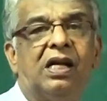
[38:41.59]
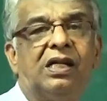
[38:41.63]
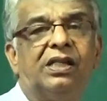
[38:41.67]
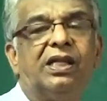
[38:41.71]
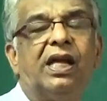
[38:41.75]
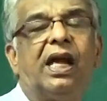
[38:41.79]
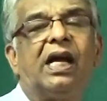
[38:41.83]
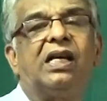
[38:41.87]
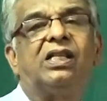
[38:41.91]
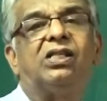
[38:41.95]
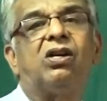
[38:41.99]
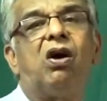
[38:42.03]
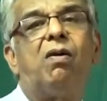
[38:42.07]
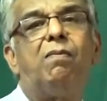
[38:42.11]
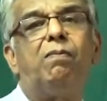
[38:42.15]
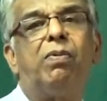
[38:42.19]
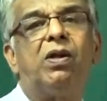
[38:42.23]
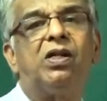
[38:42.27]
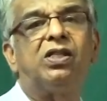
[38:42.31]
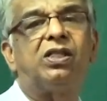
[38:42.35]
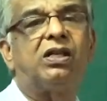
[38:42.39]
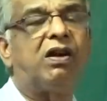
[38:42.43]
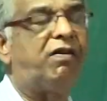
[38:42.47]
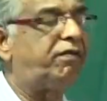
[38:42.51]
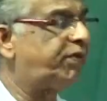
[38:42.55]
The
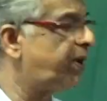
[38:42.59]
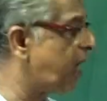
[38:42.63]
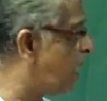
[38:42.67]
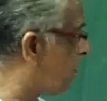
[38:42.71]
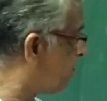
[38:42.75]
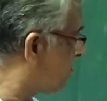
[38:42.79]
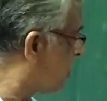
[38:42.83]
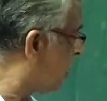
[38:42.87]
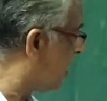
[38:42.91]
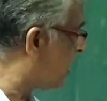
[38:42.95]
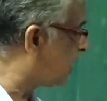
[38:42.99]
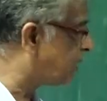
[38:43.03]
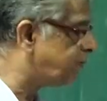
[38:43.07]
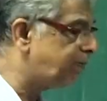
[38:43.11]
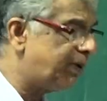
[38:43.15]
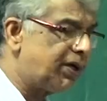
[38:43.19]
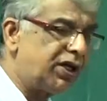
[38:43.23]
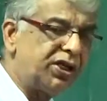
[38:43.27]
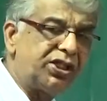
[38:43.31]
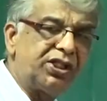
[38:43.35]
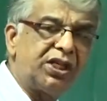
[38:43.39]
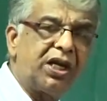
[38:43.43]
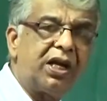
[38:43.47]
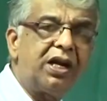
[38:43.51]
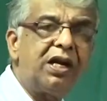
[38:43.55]
examples of capital
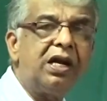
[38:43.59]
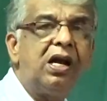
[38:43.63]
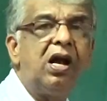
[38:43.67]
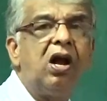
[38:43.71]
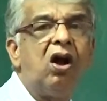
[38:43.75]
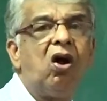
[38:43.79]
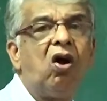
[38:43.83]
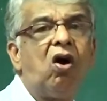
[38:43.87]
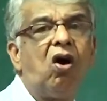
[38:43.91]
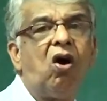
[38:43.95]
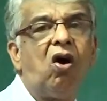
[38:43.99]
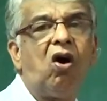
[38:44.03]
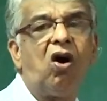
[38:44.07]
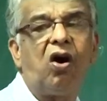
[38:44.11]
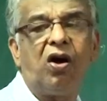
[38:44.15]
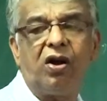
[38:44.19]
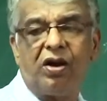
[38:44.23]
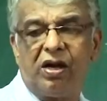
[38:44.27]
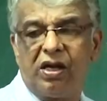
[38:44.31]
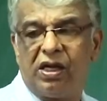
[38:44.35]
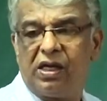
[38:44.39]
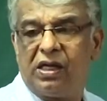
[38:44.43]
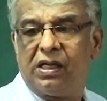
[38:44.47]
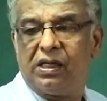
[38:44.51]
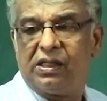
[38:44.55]
expenditure
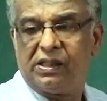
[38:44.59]
are